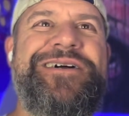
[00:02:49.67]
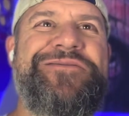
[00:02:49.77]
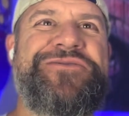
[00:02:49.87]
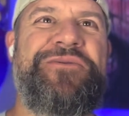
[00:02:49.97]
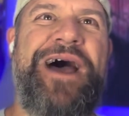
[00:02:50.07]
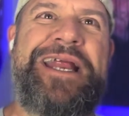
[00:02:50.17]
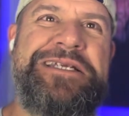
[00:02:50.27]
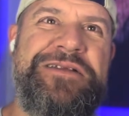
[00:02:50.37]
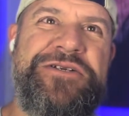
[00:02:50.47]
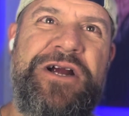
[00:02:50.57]
was writing
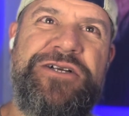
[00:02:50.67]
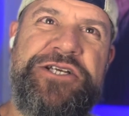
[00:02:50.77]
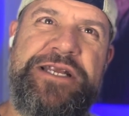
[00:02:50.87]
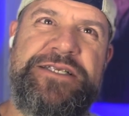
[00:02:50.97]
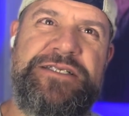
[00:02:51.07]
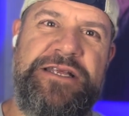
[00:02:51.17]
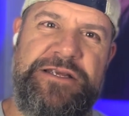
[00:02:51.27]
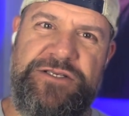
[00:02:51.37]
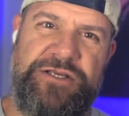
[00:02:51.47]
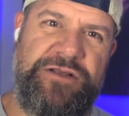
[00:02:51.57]
to the church,
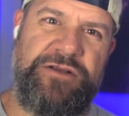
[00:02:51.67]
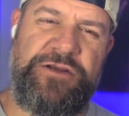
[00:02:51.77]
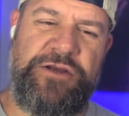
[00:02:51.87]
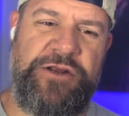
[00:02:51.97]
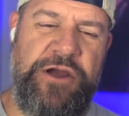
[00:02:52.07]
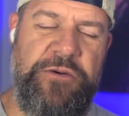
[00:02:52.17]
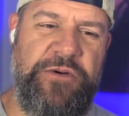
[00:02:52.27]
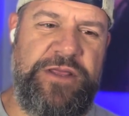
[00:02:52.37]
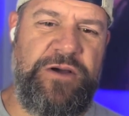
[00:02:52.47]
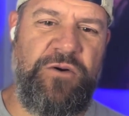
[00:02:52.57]
you can go and
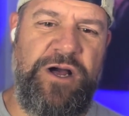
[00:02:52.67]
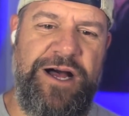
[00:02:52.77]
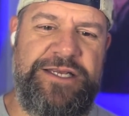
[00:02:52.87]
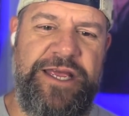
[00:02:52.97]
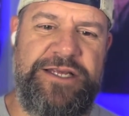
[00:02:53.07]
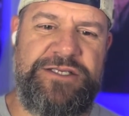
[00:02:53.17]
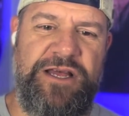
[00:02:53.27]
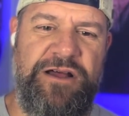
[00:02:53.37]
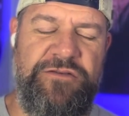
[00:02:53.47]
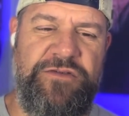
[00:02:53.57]
read the whole context
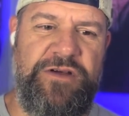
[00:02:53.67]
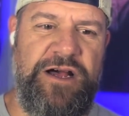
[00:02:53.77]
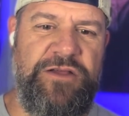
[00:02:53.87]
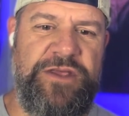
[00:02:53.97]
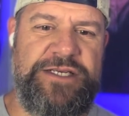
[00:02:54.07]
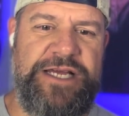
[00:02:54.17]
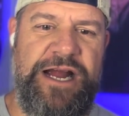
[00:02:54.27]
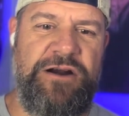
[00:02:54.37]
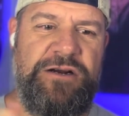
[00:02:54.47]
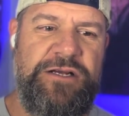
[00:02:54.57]
of the
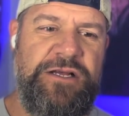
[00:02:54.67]
entire